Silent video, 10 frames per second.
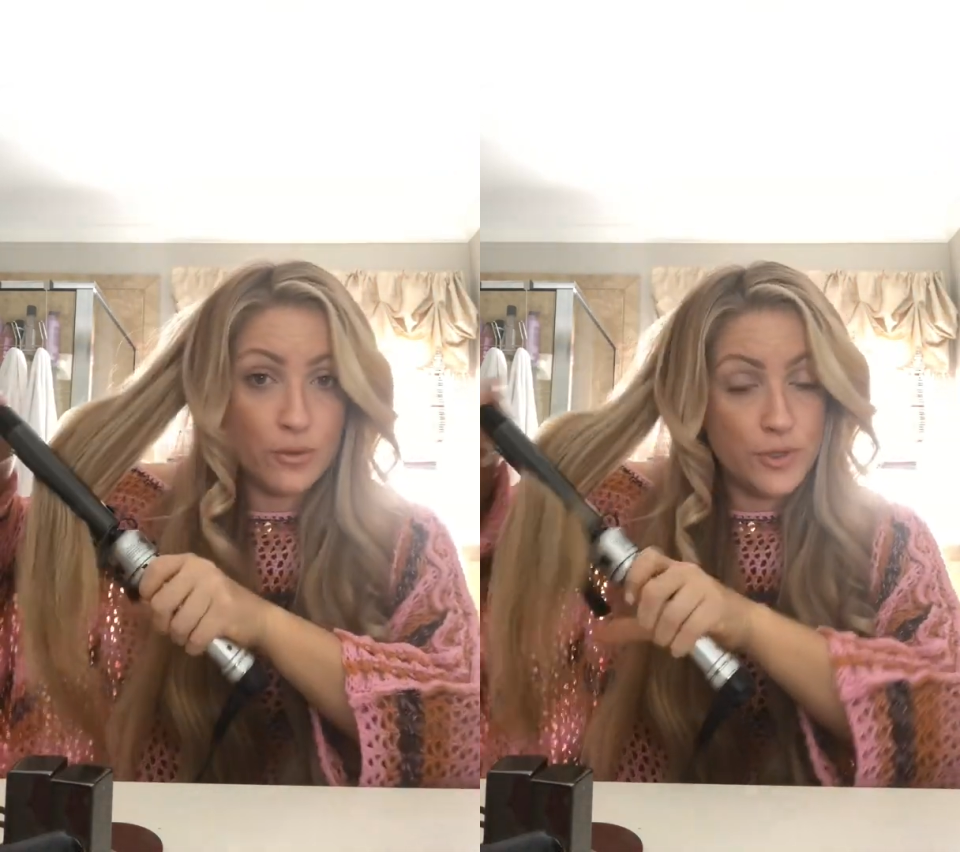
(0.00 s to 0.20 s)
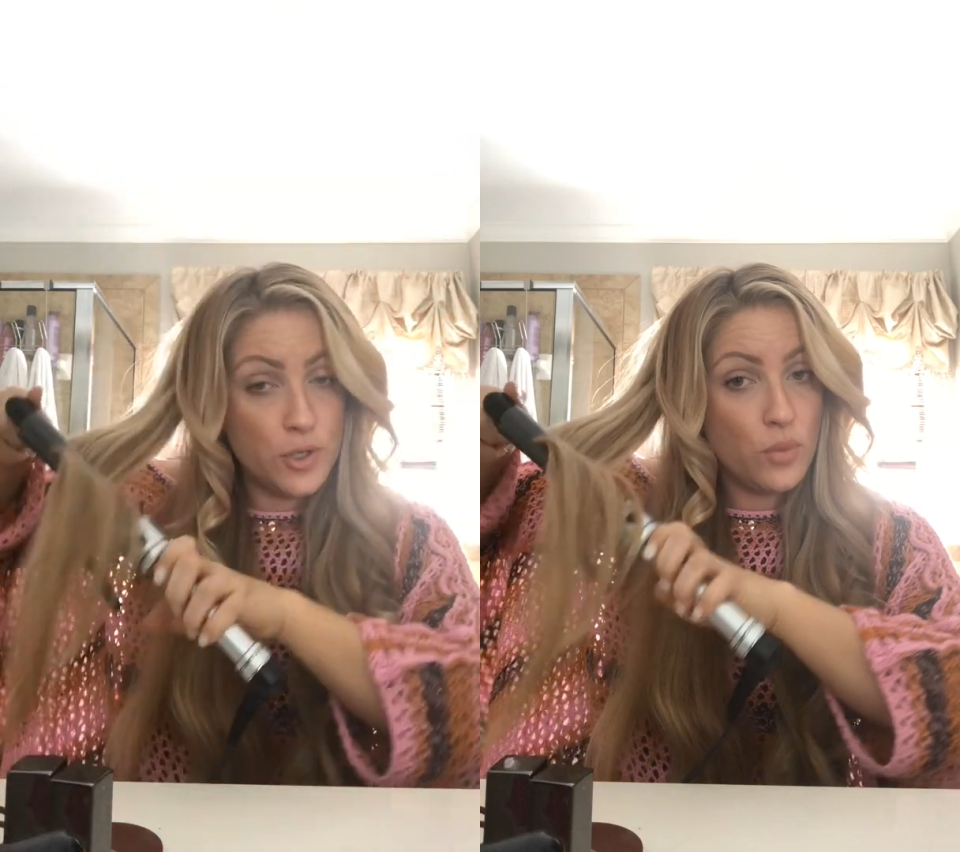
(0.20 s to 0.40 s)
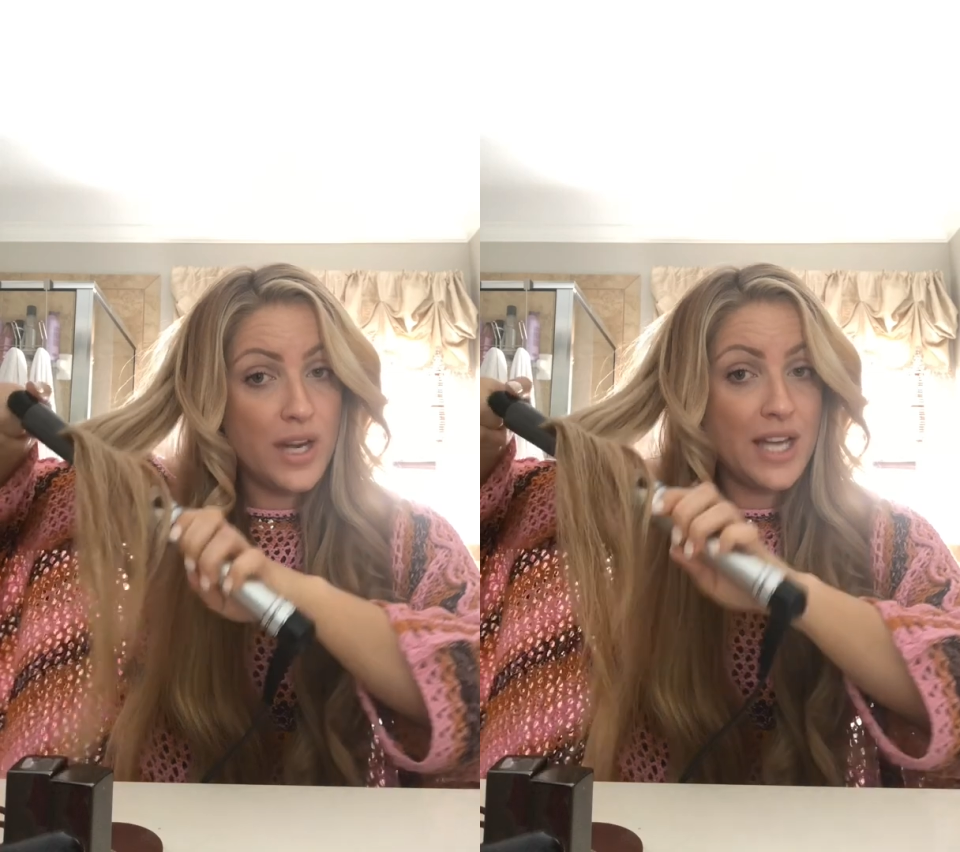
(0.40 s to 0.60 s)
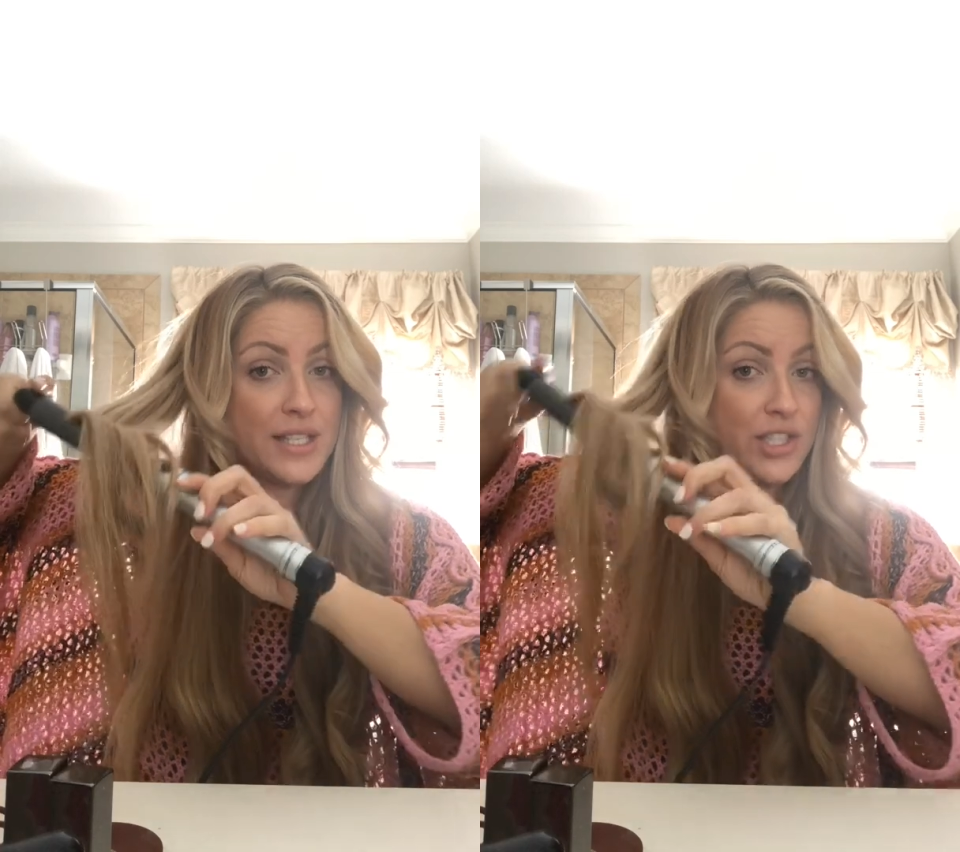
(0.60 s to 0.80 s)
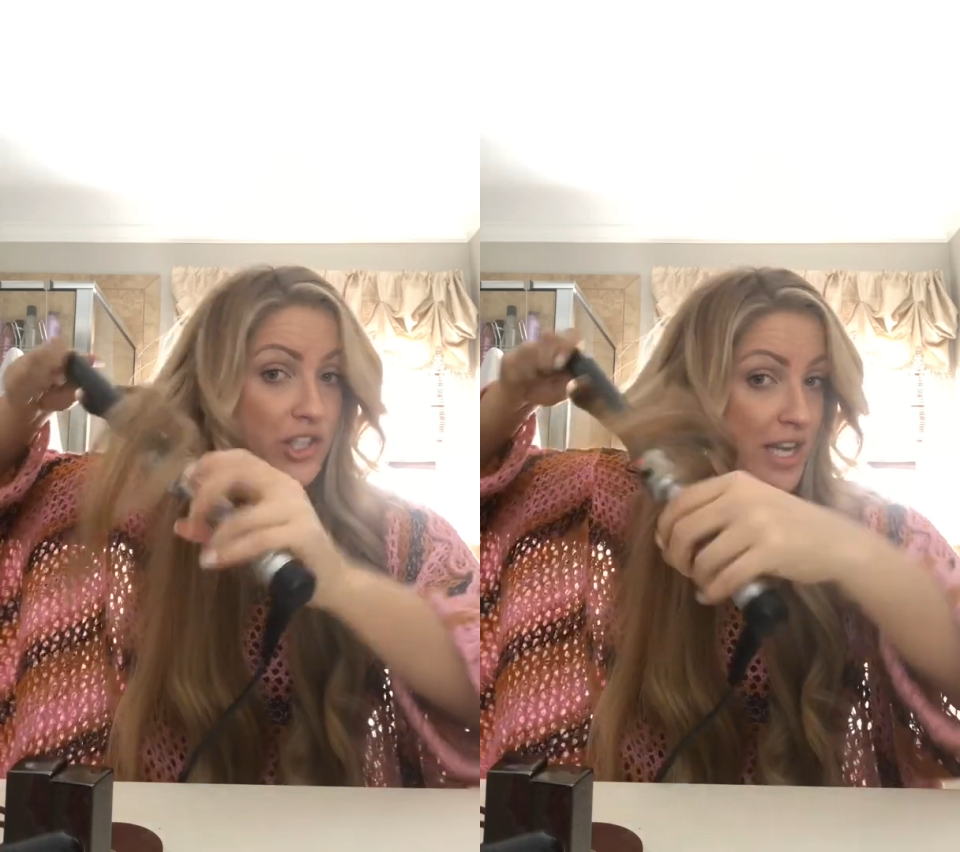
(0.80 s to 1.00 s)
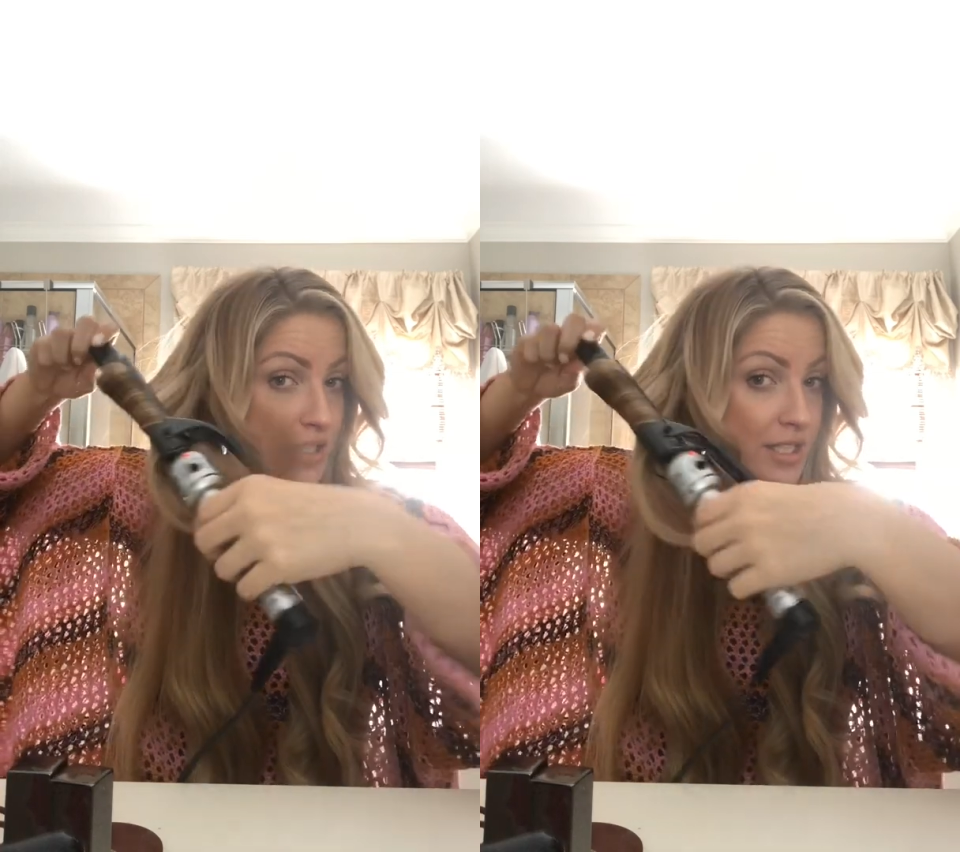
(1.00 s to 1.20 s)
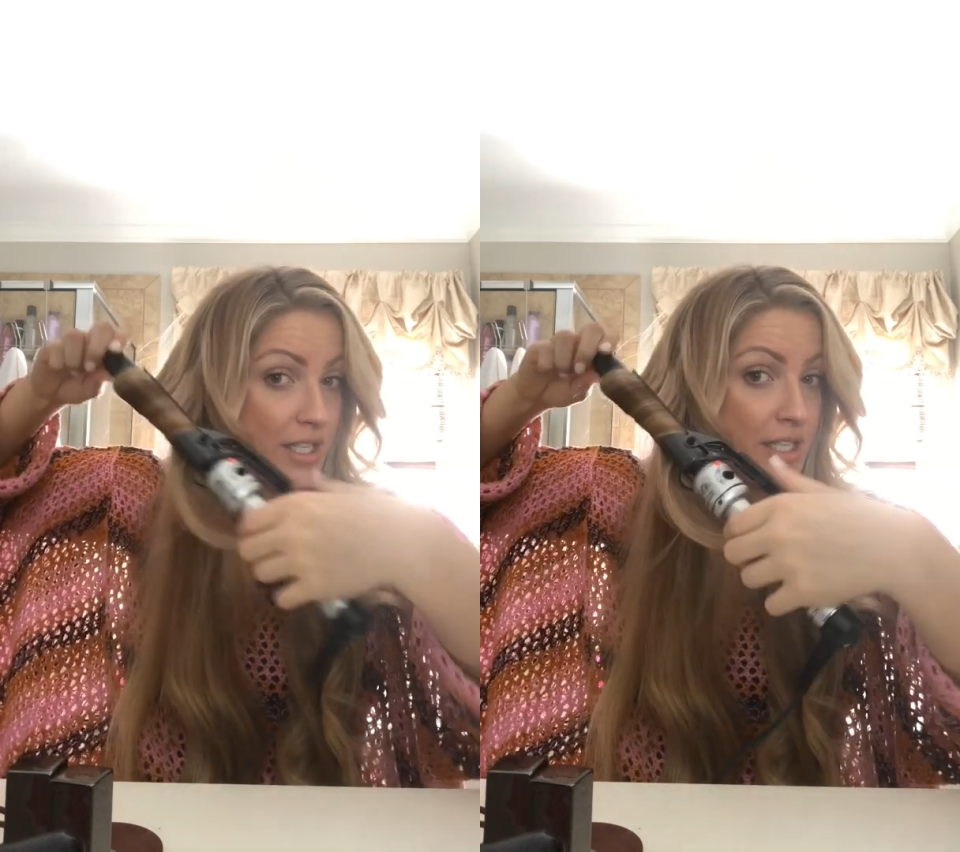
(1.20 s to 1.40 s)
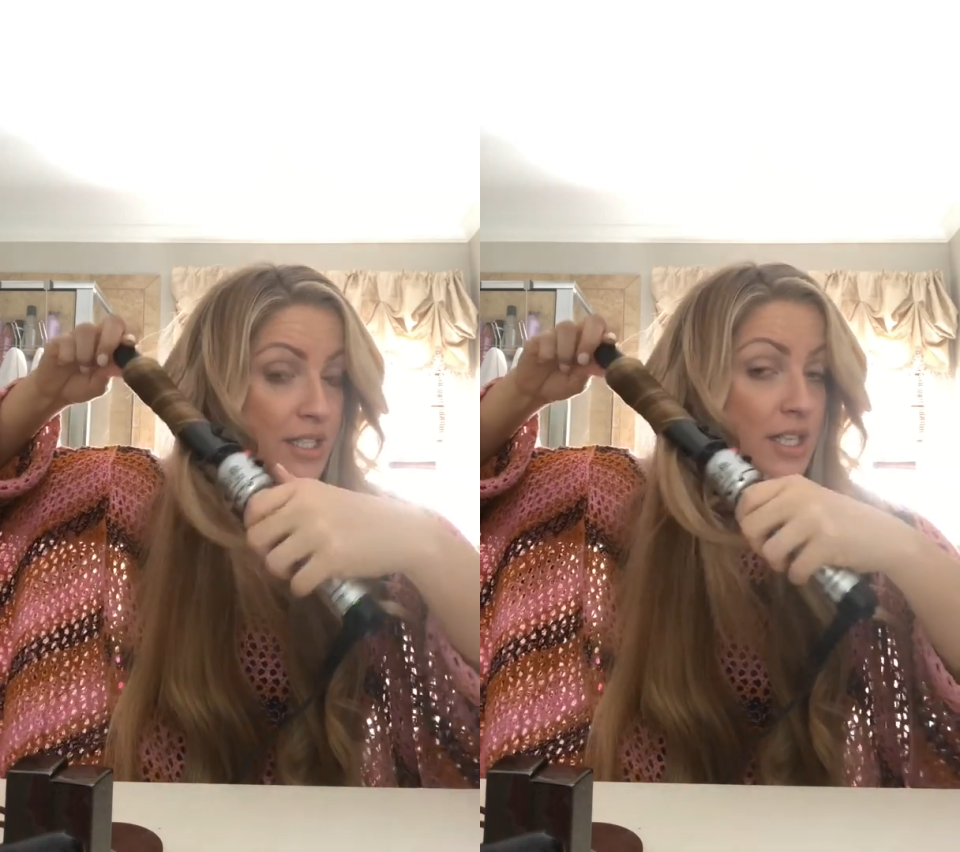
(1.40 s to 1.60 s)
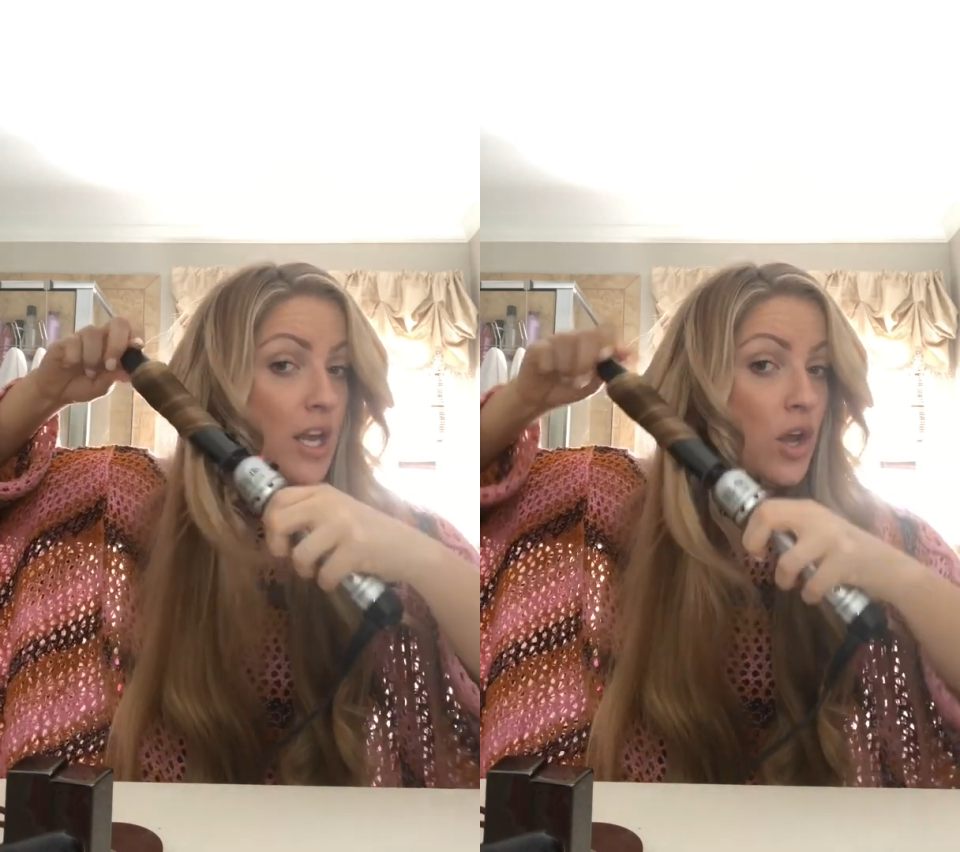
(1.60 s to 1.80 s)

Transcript: So what I suggest is